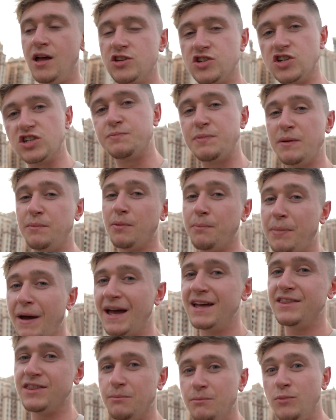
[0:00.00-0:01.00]
just be
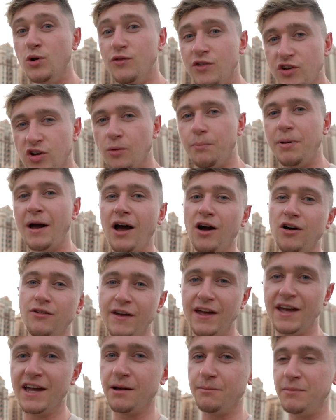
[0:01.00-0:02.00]
prepared that moving your pet
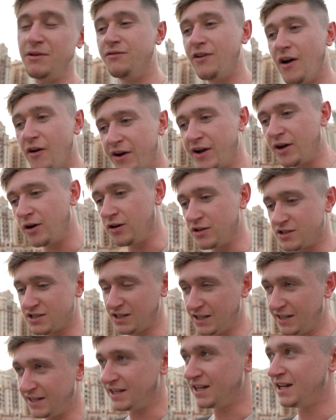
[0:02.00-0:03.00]
over here can be very
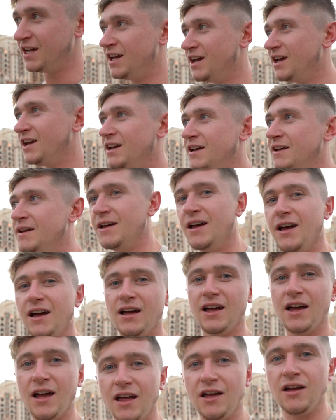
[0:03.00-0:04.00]
costly.
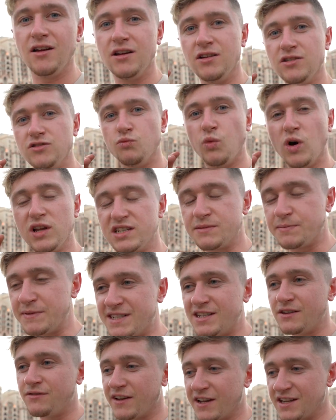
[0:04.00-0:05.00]
One
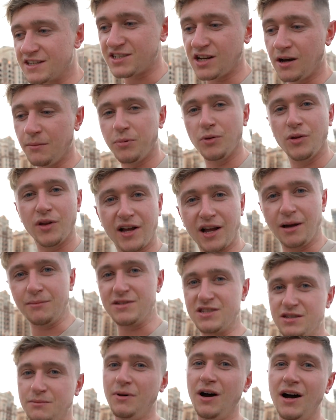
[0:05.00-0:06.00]
specific example that
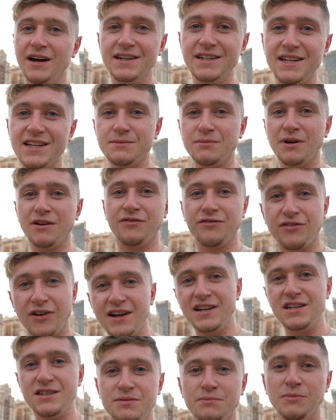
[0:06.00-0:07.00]
comes to mind is my
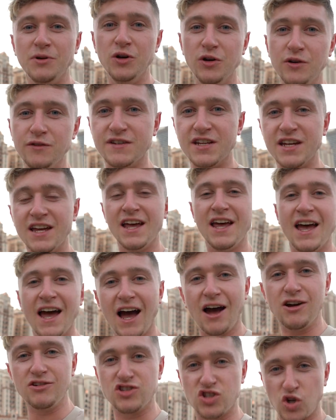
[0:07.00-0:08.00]
friend moved
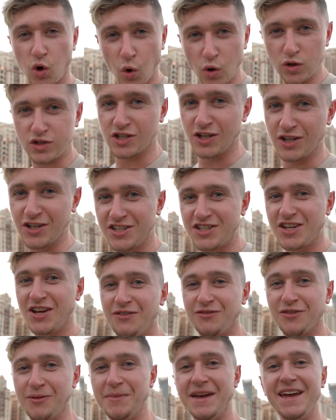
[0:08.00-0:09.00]
a tortoise
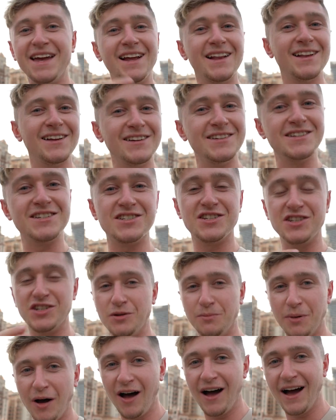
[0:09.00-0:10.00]
from England to
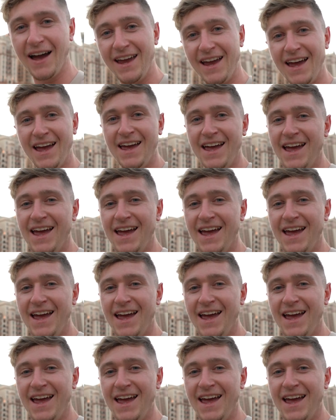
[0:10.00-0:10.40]
Dubai,